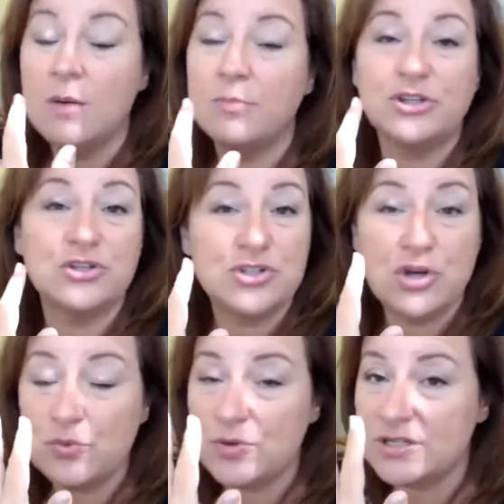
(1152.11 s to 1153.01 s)
But there's
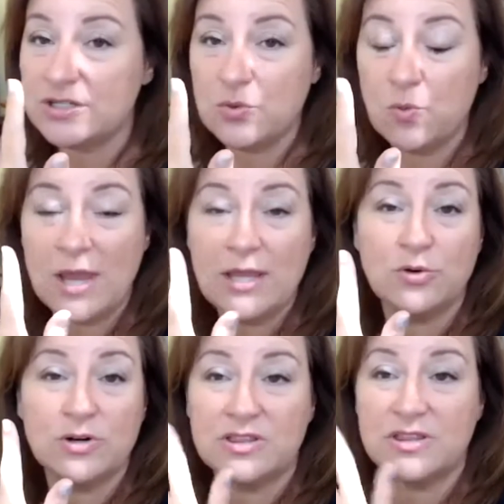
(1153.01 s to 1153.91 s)
no reason to wait
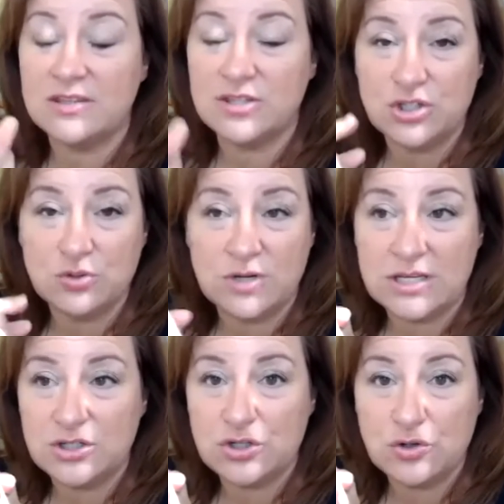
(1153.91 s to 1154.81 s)
or to think that you
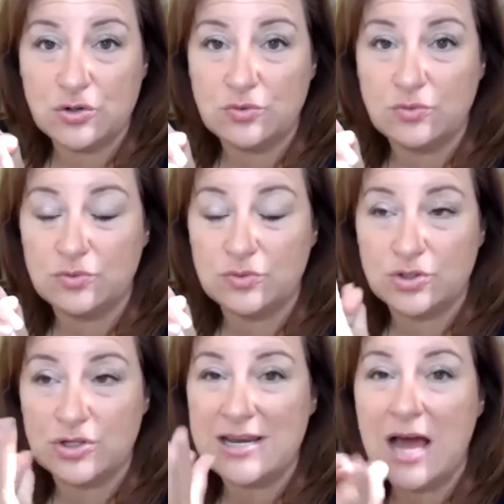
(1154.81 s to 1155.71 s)
need to
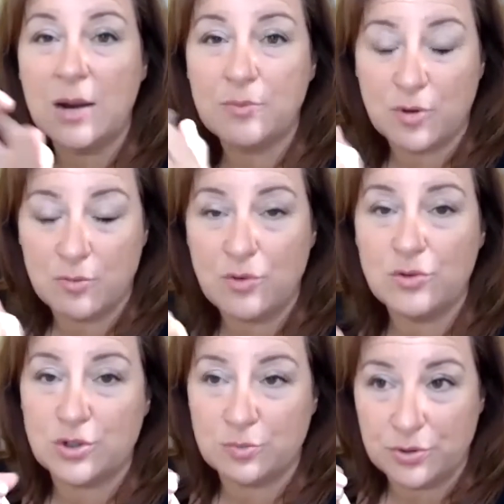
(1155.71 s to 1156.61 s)
not
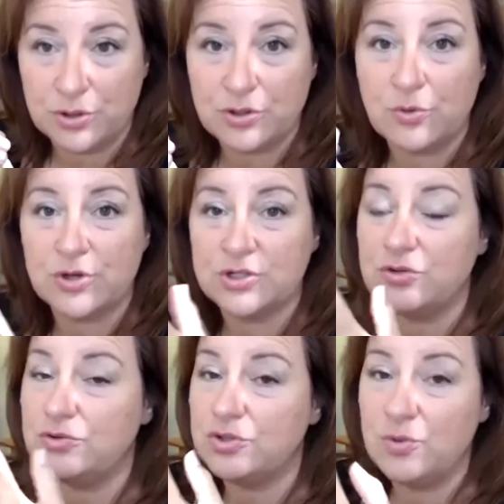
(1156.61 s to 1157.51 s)
promote your book or
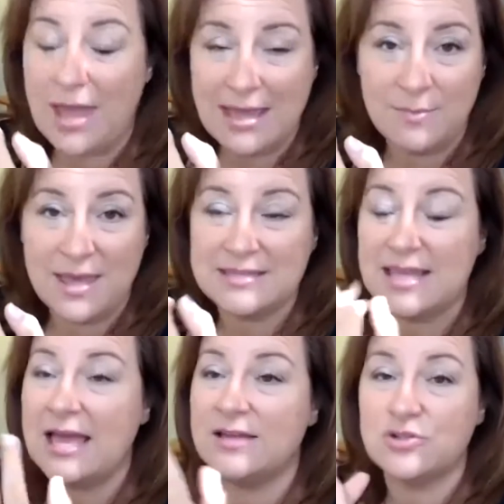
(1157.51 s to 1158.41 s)
to do AMS
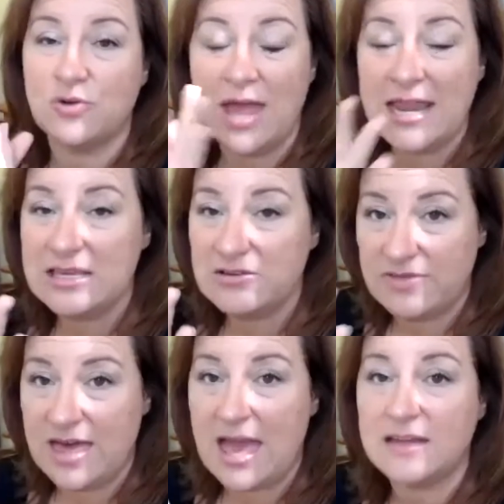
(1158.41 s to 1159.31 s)
ads or any of
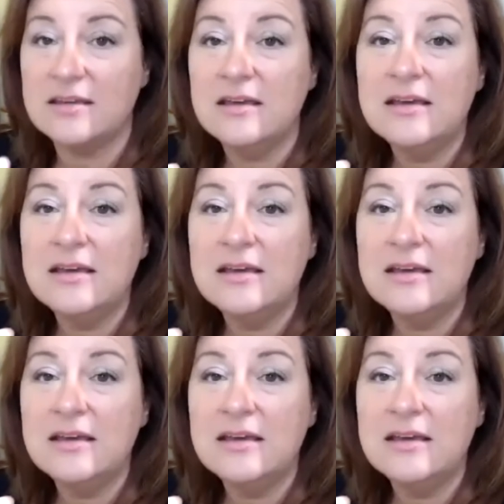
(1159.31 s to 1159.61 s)
that